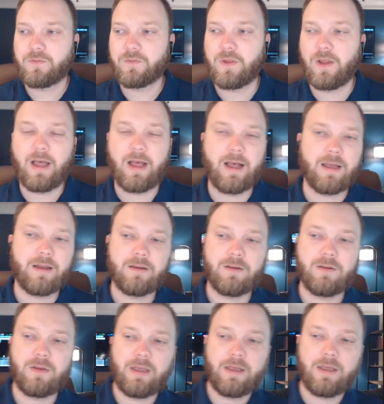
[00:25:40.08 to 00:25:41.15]
line
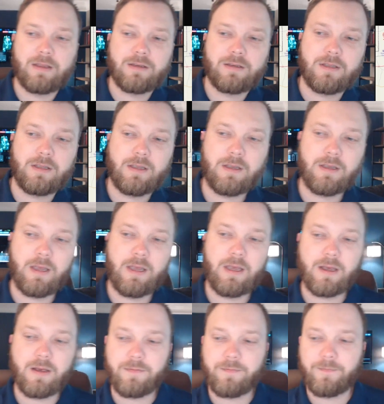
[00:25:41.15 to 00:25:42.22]
is the
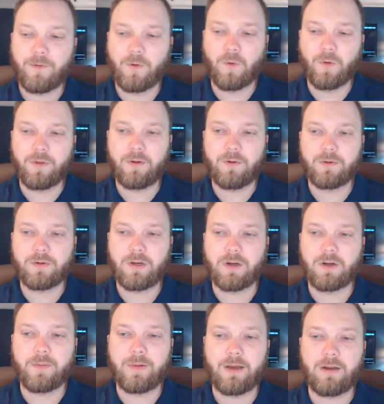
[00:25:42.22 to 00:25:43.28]
EF4 that we'll talk
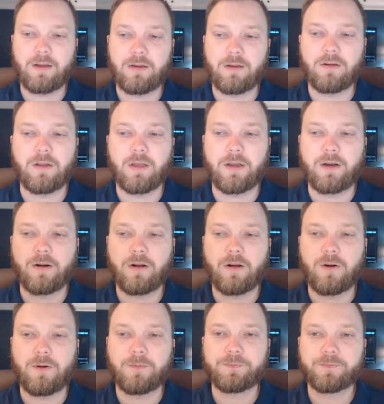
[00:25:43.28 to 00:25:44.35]
about a little later
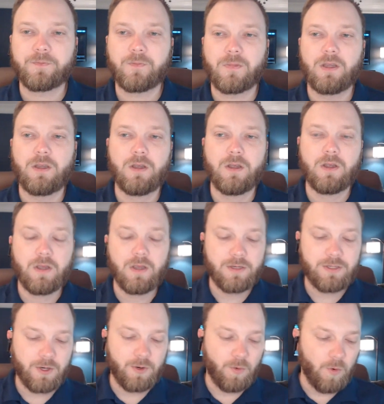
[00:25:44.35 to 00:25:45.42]
on.
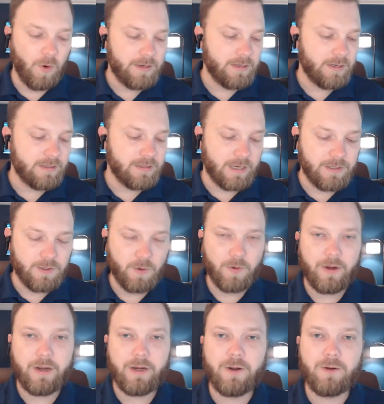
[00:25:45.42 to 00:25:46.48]
So what does a
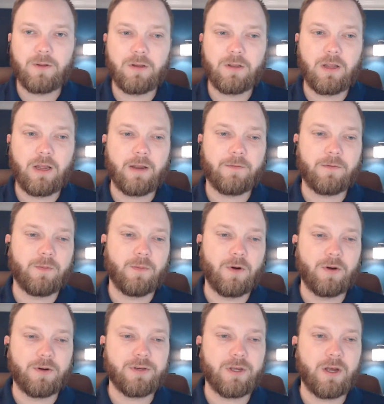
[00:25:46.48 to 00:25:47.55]
tornado look like from
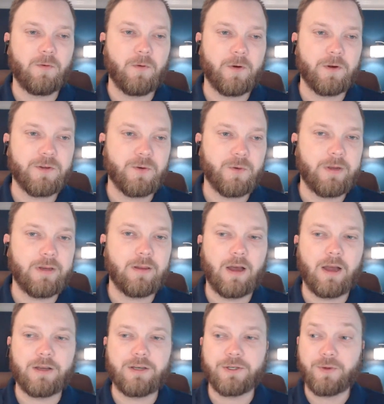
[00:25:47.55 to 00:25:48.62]
our software suite
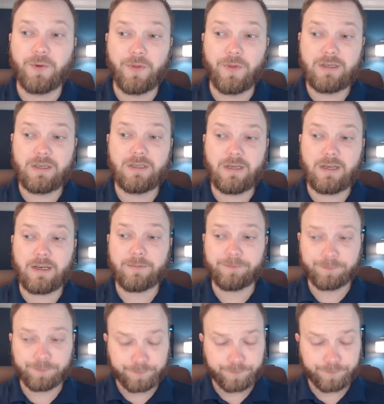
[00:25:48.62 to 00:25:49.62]
Logics? Well, this is it.